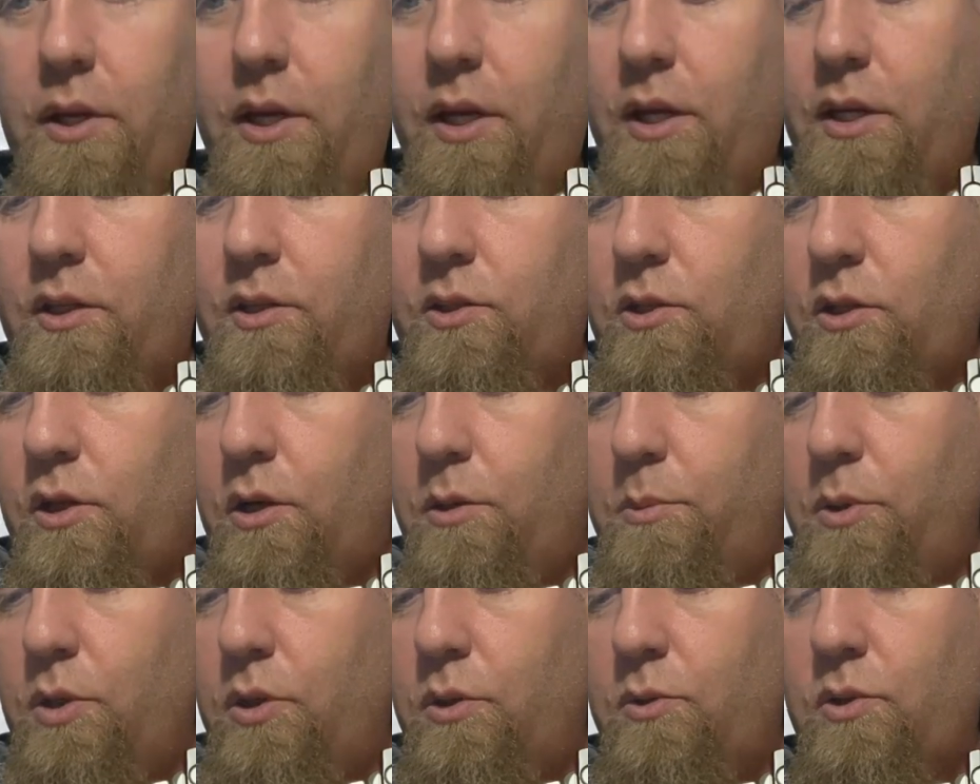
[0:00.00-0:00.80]
and so
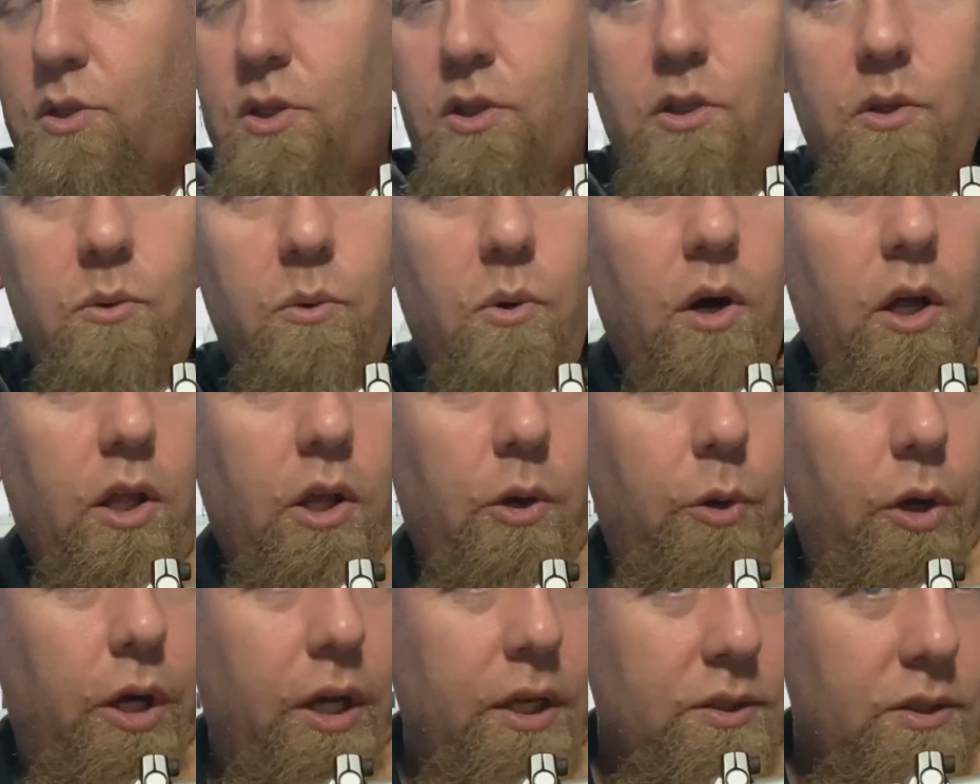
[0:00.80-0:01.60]
I'll be using the
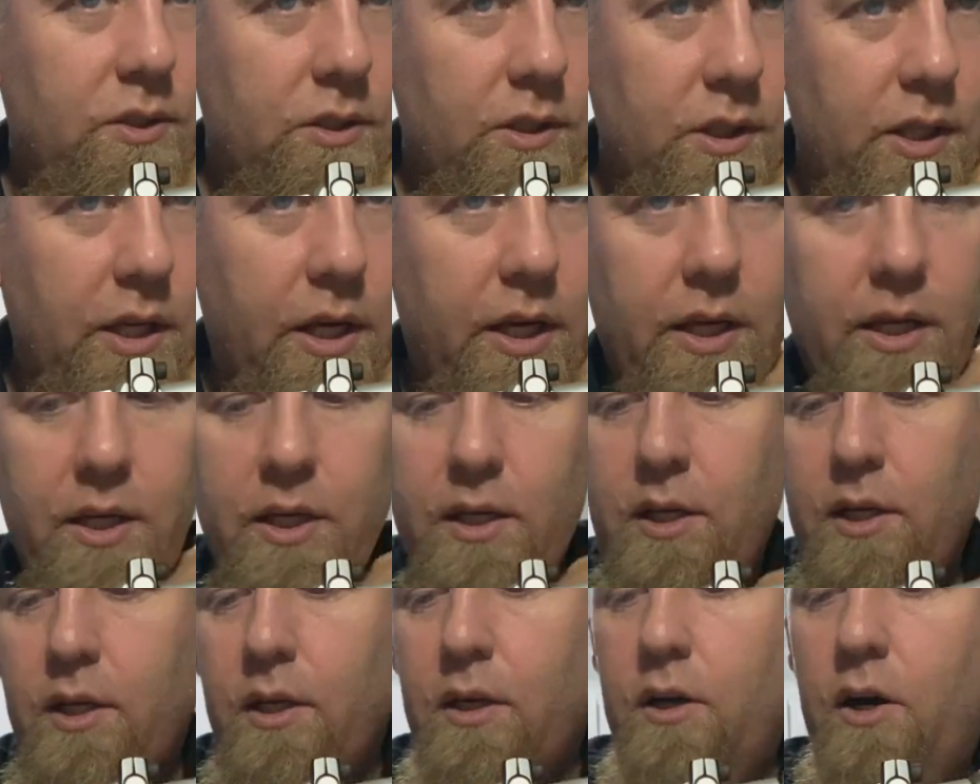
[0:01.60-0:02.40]
wally wings today
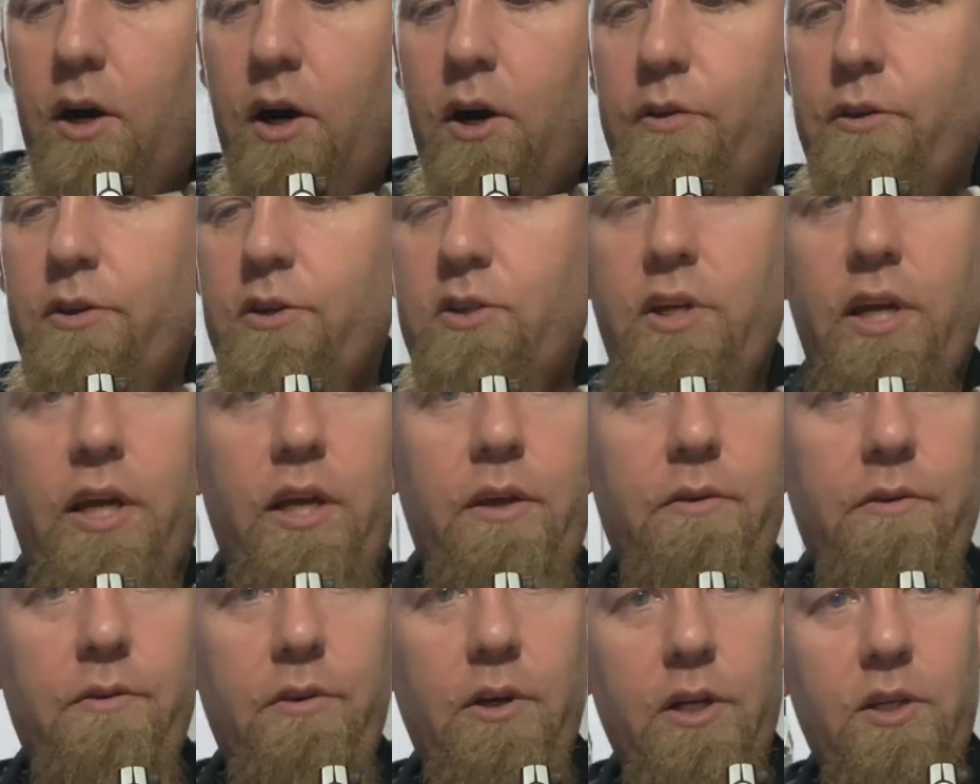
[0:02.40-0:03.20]
on the
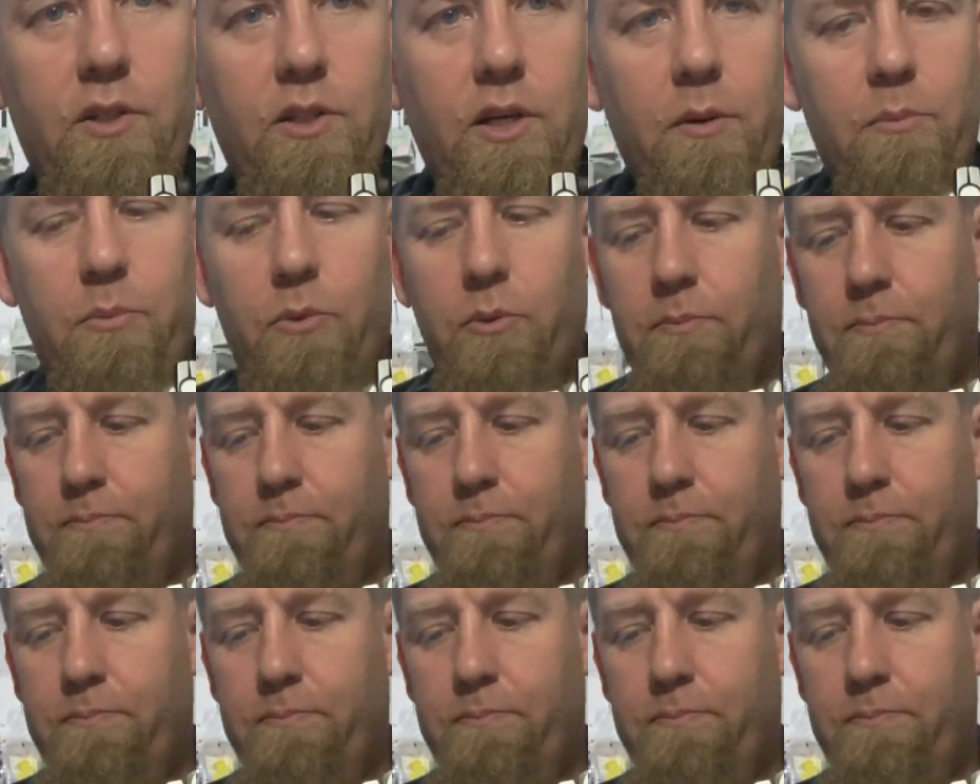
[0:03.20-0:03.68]
second example.